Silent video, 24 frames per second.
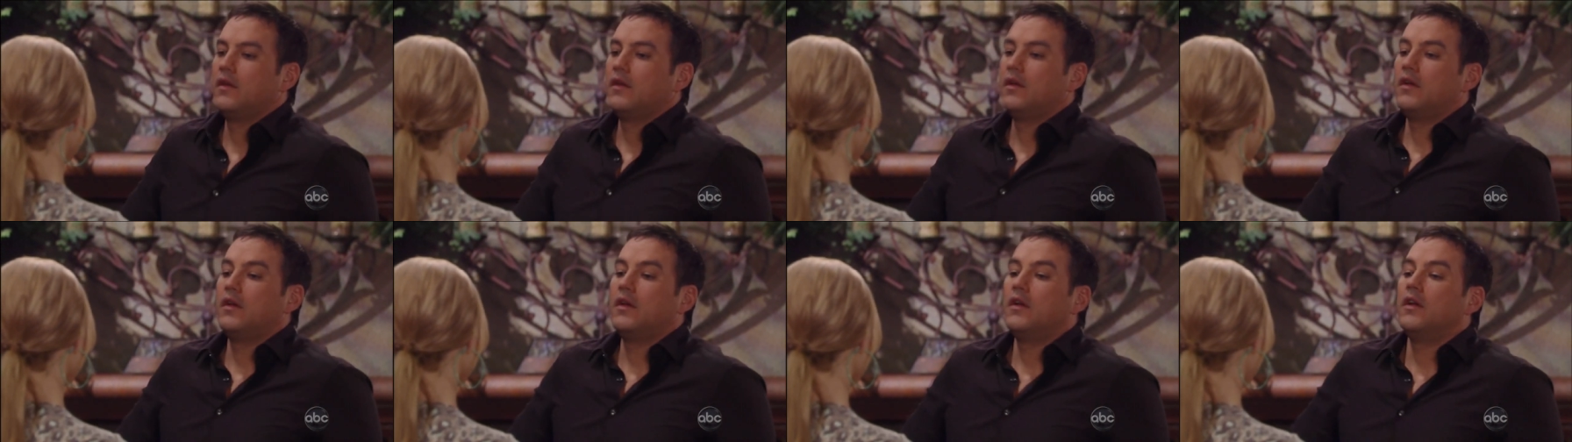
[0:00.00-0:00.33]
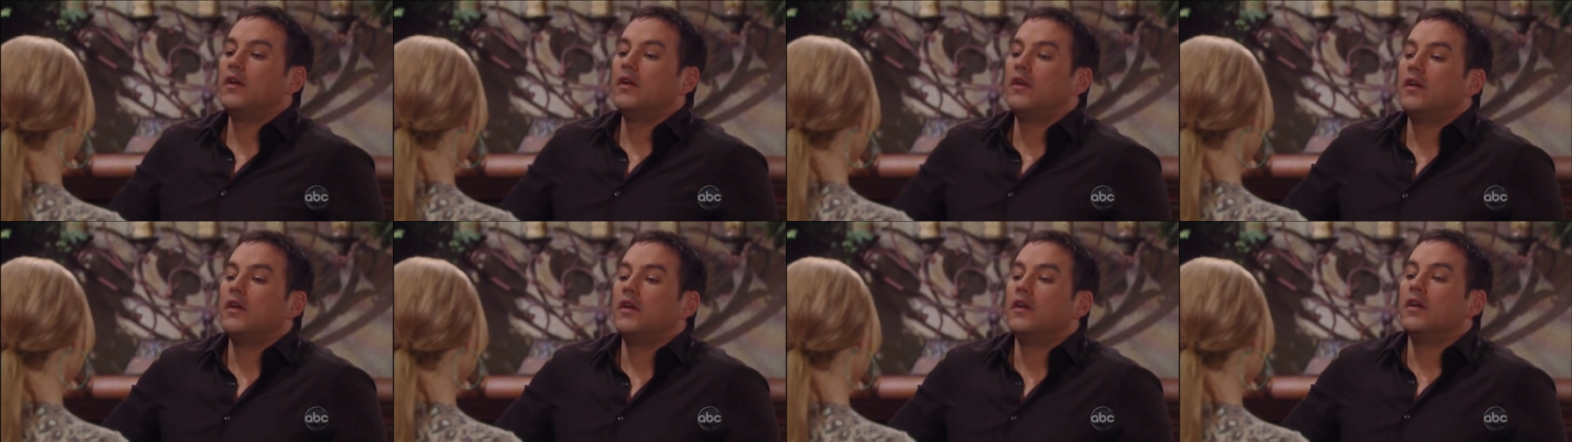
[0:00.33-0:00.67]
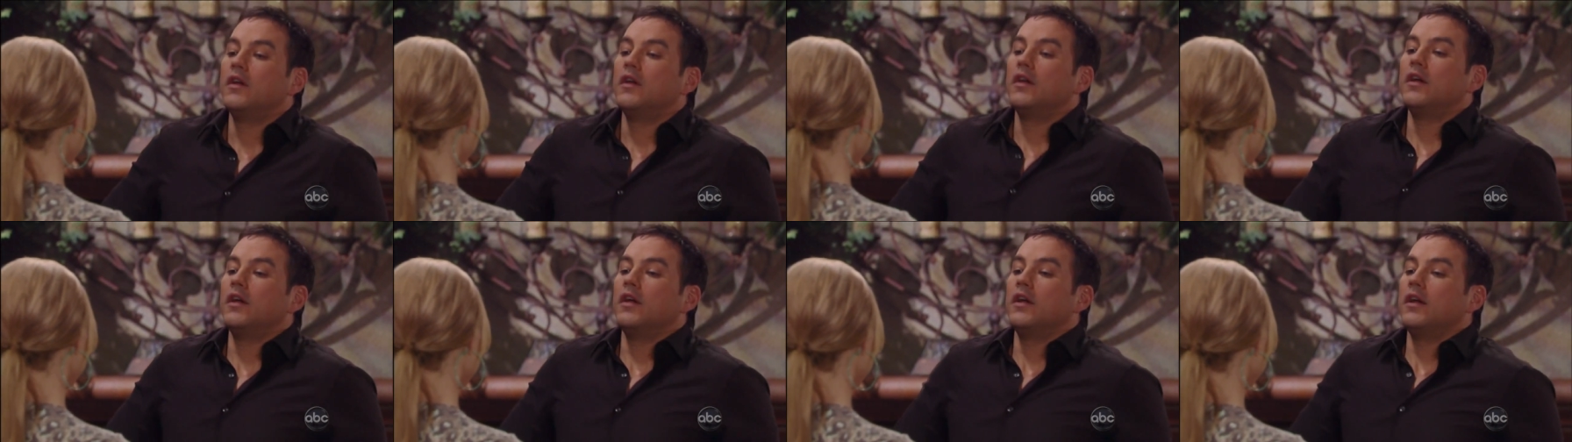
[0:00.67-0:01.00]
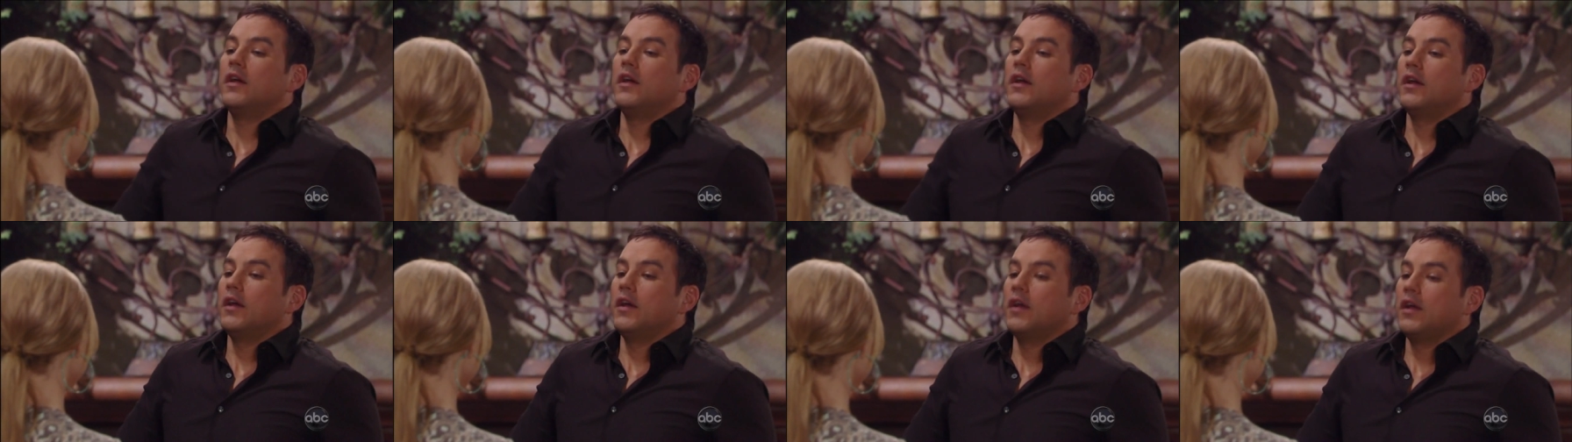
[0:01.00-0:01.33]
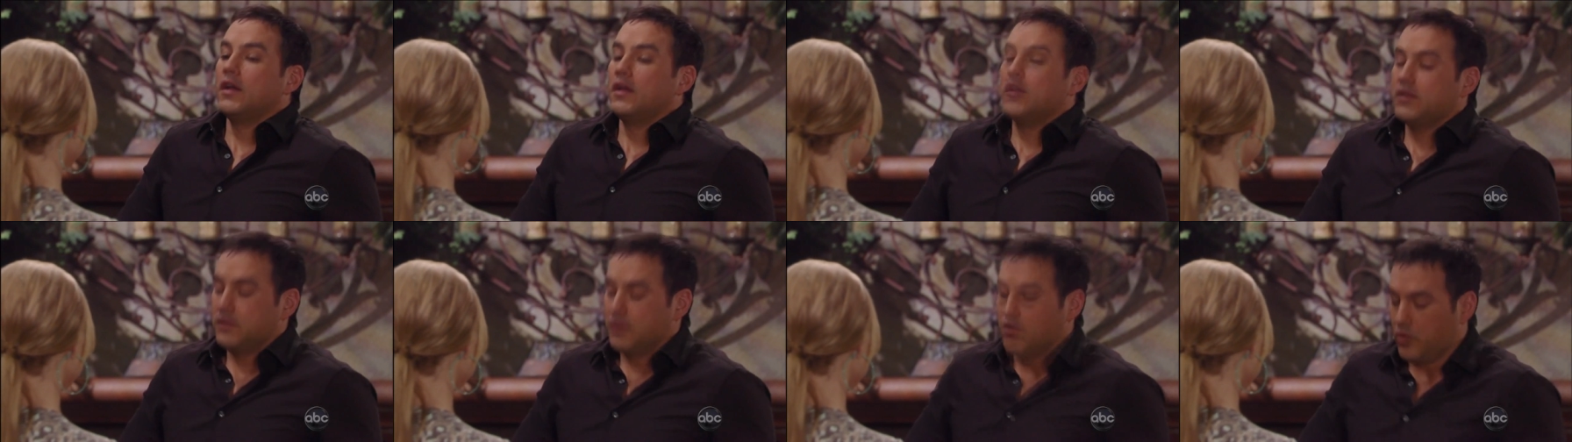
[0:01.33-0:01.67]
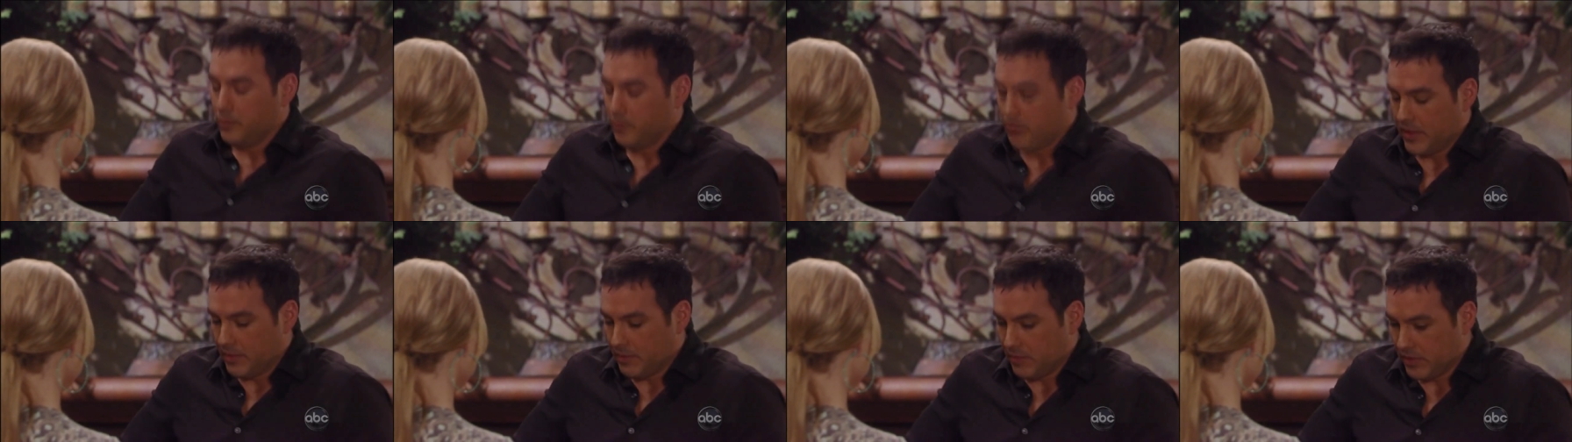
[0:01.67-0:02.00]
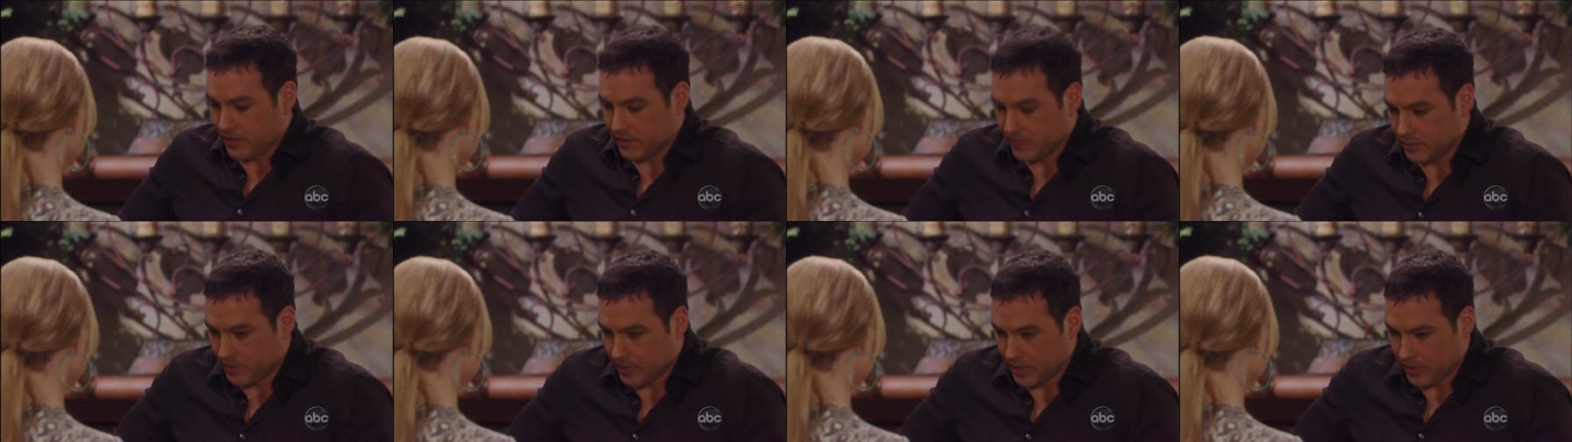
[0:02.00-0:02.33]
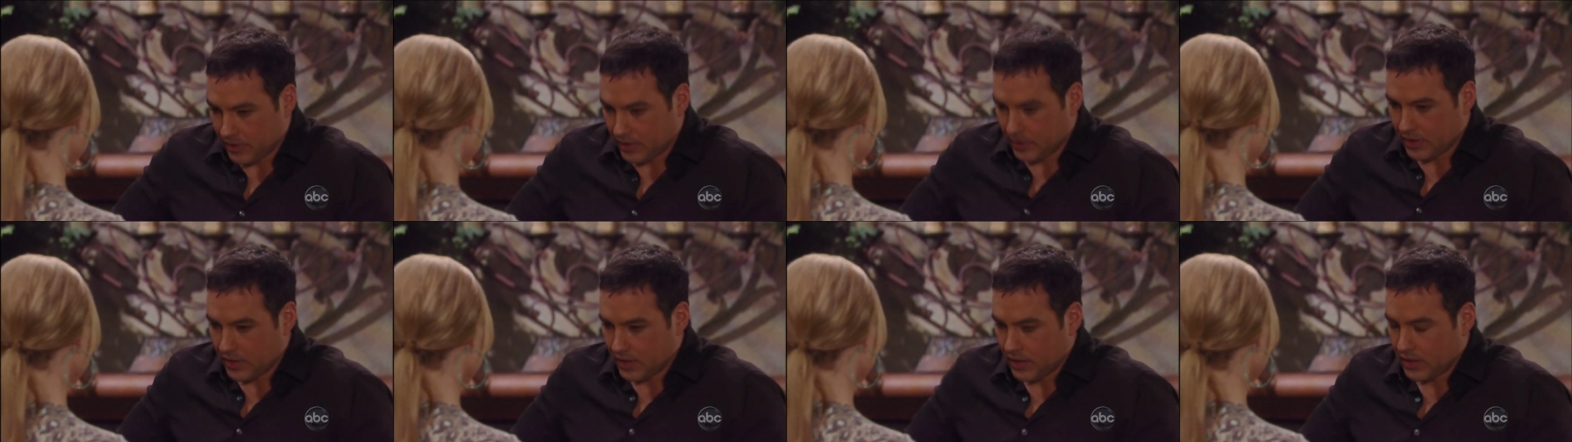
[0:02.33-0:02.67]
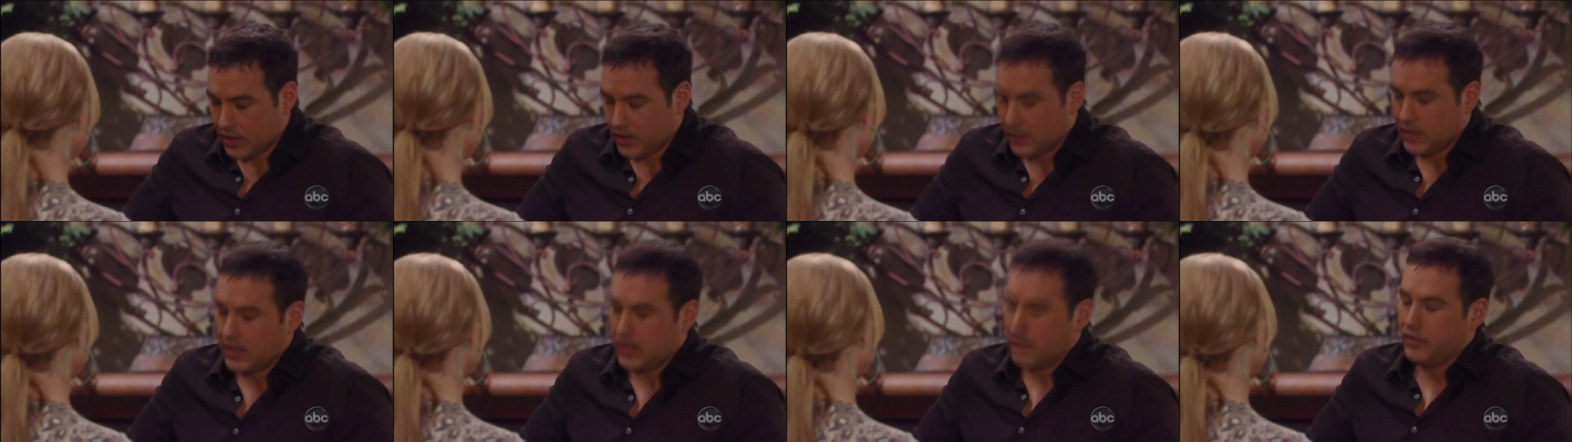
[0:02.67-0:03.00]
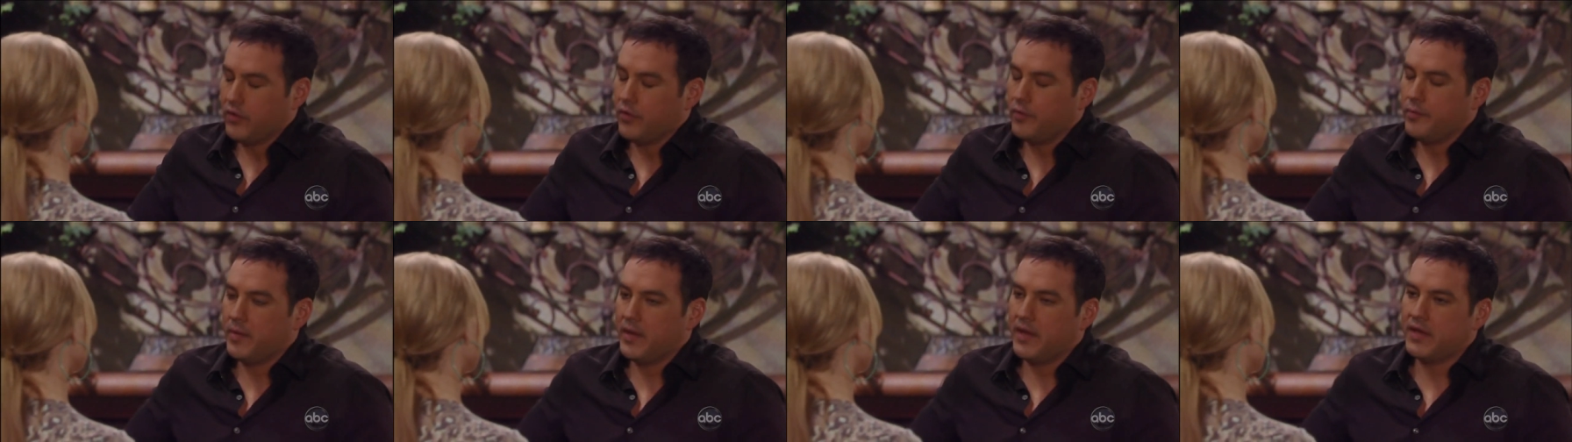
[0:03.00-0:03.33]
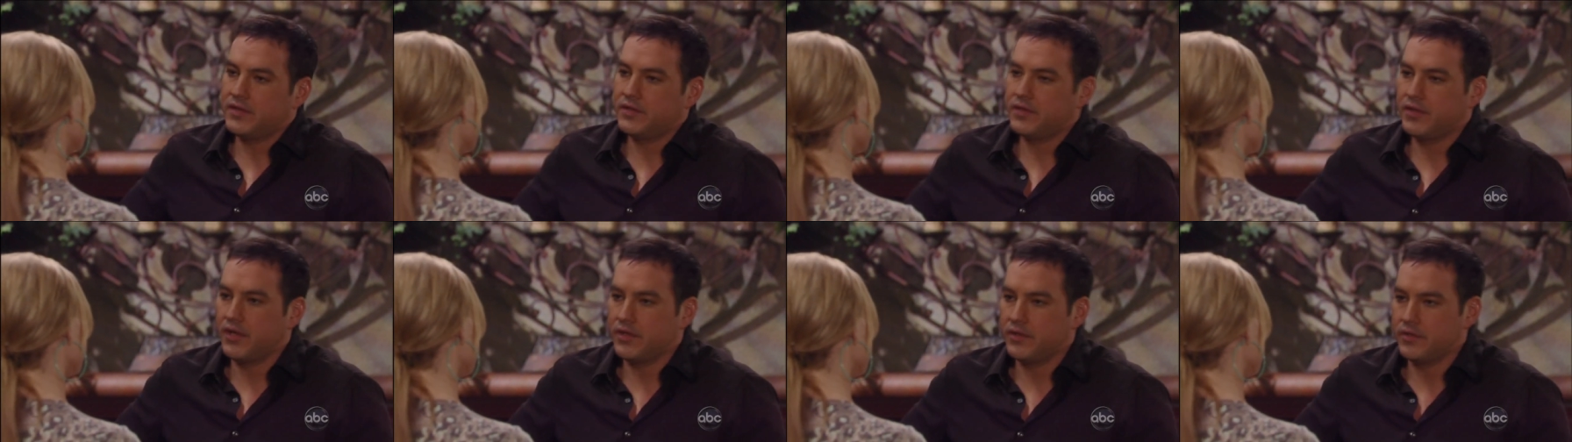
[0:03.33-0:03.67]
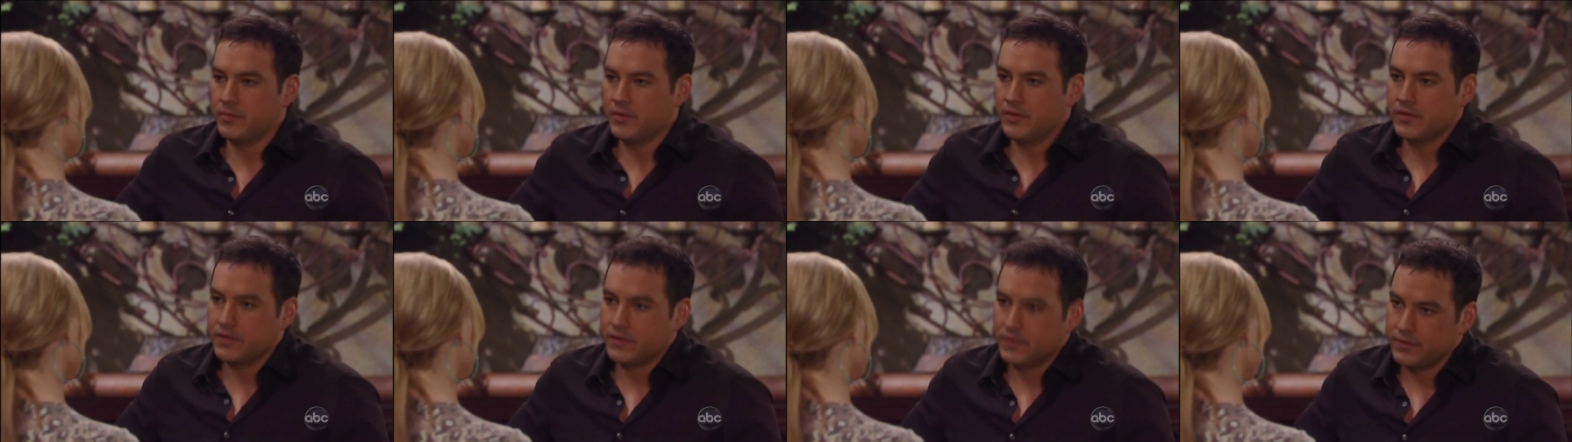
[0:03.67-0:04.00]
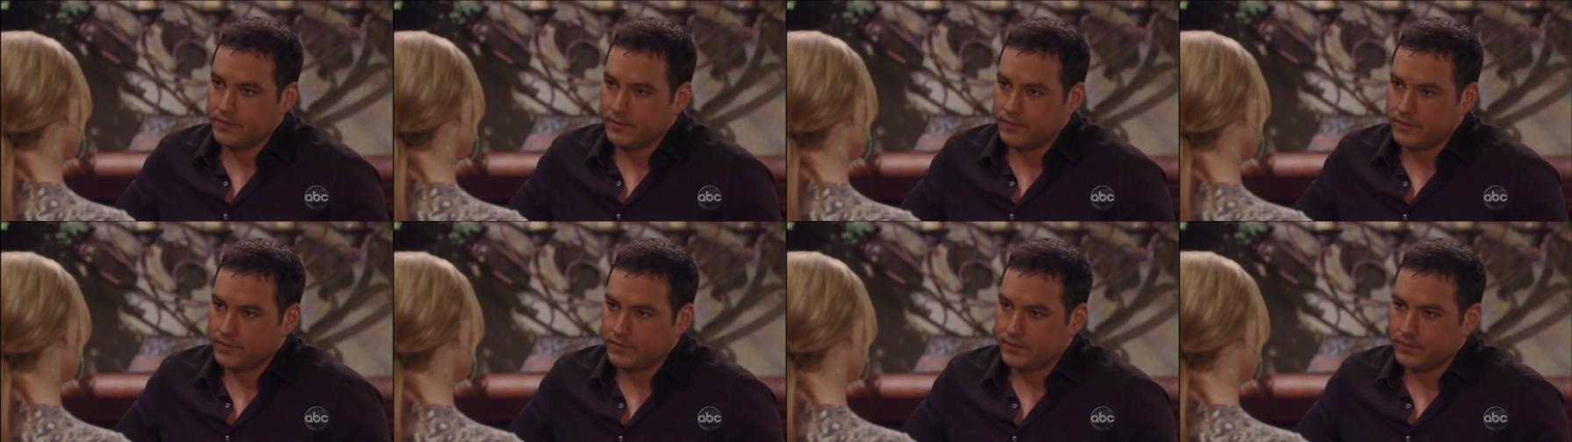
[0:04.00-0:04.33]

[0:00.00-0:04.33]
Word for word: Ask away. Don't blame Elizabeth and don't pass judgments.